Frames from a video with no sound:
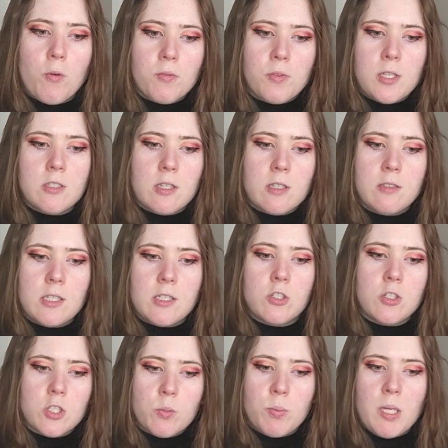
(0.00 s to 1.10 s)
these
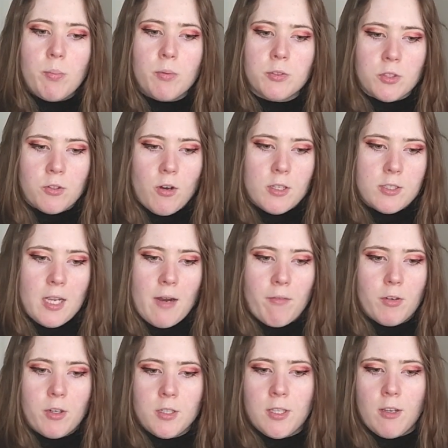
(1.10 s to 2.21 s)
indigenous peoples across
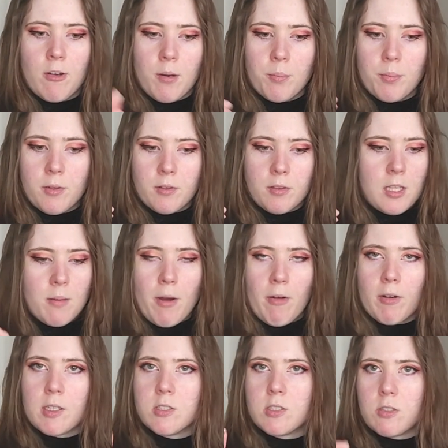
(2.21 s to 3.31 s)
Africa, Europe, the
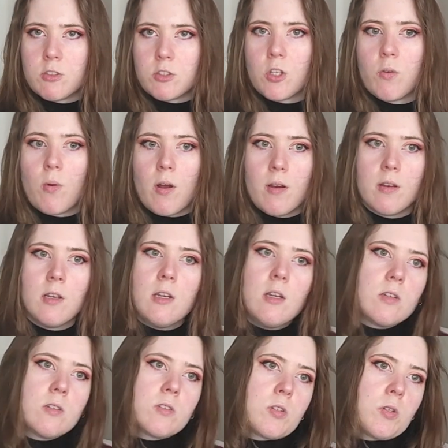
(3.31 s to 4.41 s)
Americas, and so on
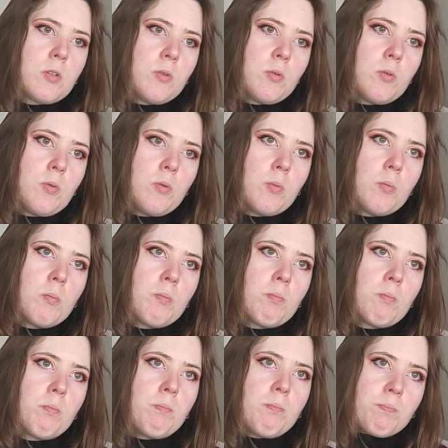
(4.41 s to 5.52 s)
to
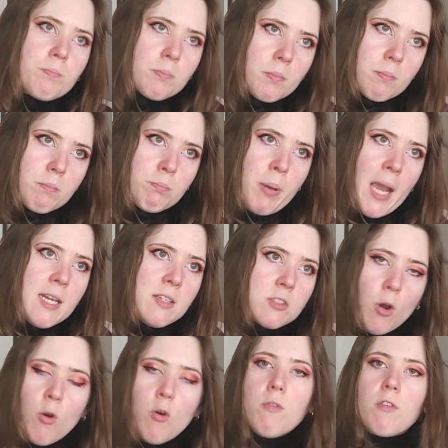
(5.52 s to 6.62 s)
paint
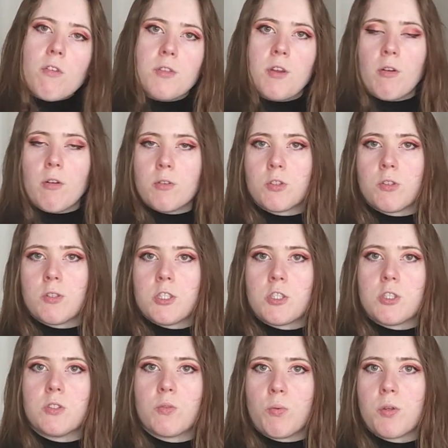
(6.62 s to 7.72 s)
over their own
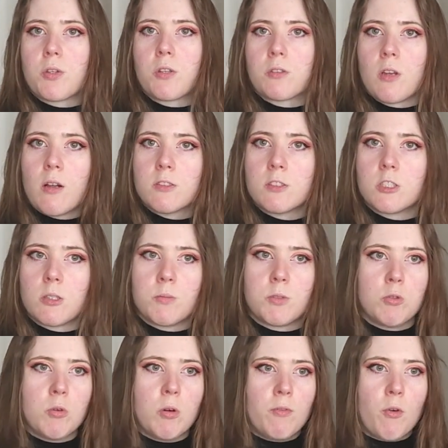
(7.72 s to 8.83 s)
traditions with Catholicism
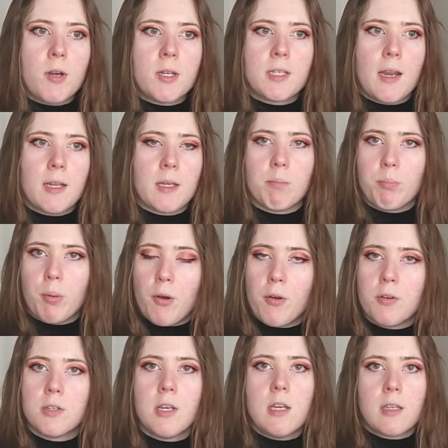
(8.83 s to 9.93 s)
to avoid getting
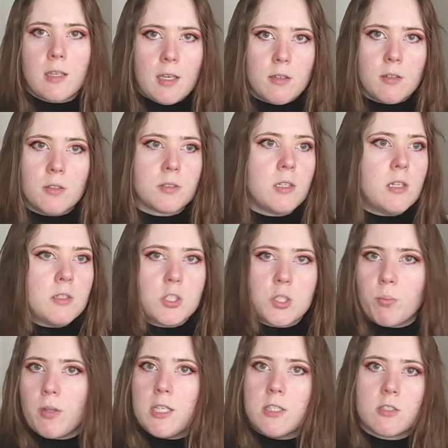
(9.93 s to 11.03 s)
burned, killed,
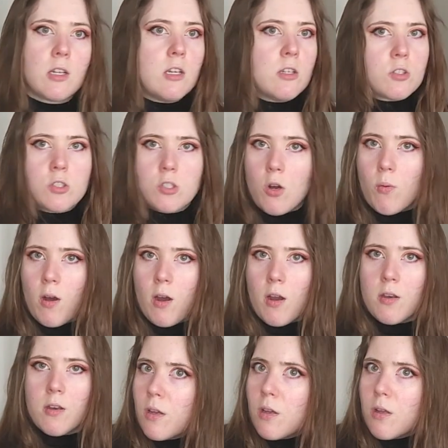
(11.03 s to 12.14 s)
displaced, so
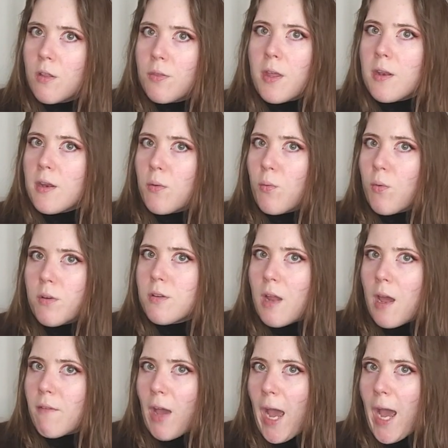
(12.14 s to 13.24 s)
on, then it wouldn't
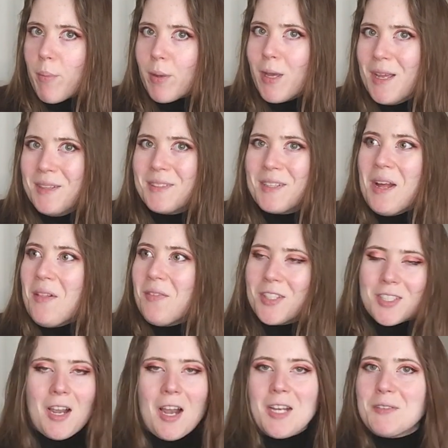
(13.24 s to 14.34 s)
have happened. This
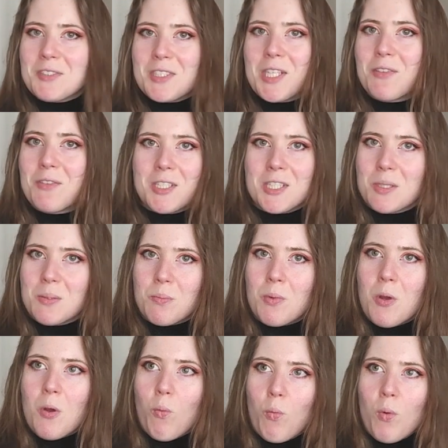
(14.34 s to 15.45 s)
kind of syncretism
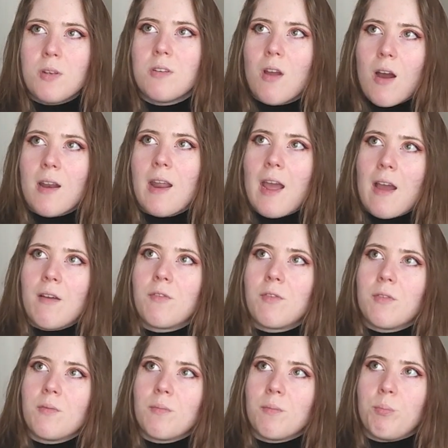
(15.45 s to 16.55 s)
would not have
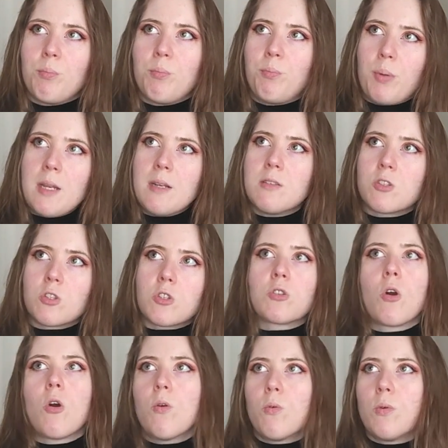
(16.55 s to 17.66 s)
been
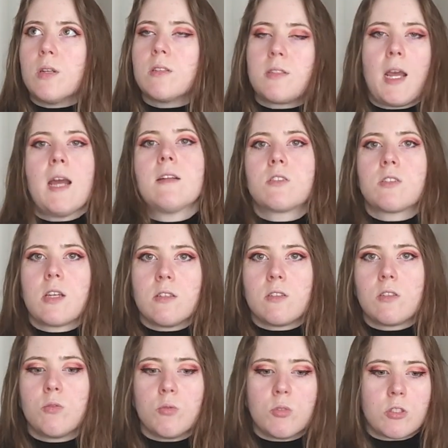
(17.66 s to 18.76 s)
so intense and
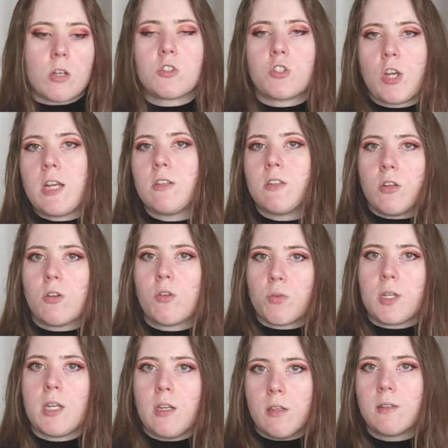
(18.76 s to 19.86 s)
to such a
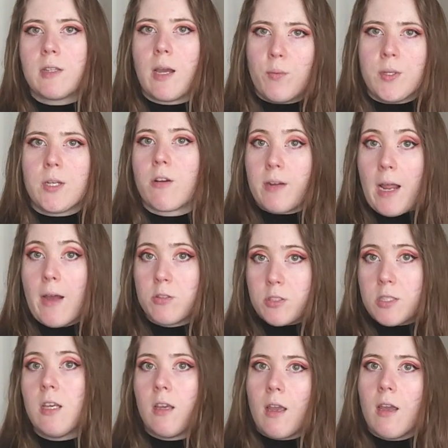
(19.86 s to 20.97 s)
degree that we are now
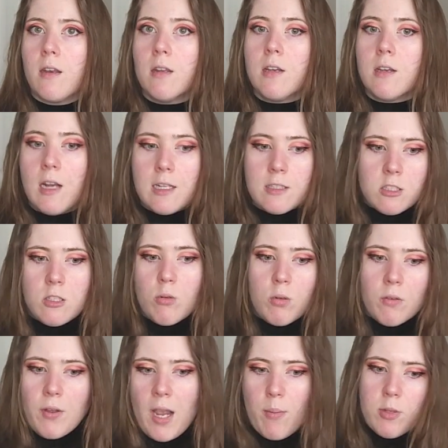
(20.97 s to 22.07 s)
seeing it. It still would
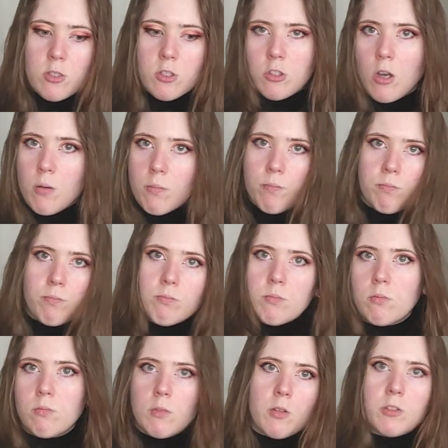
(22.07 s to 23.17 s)
have happened to some
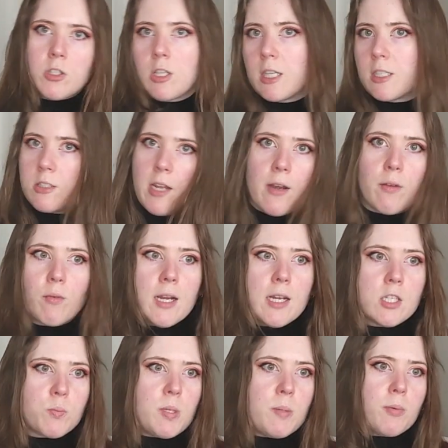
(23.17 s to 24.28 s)
extent, right,
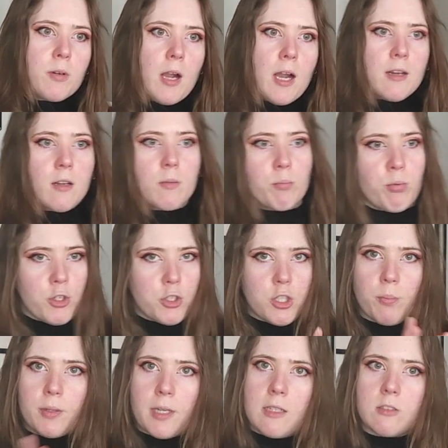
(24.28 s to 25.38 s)
as people kind of brush
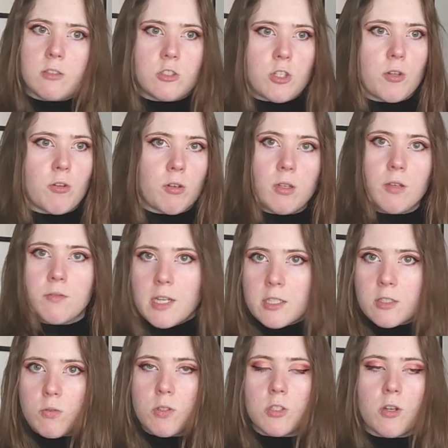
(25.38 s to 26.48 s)
up against each other and live
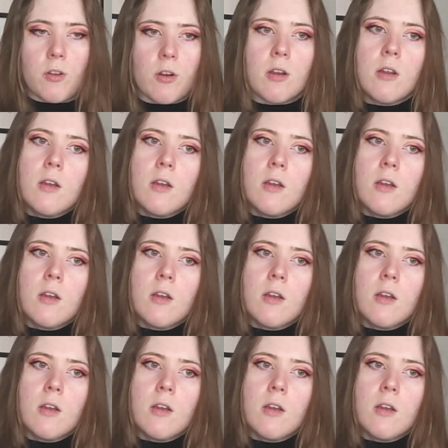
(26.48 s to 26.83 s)
next to each other,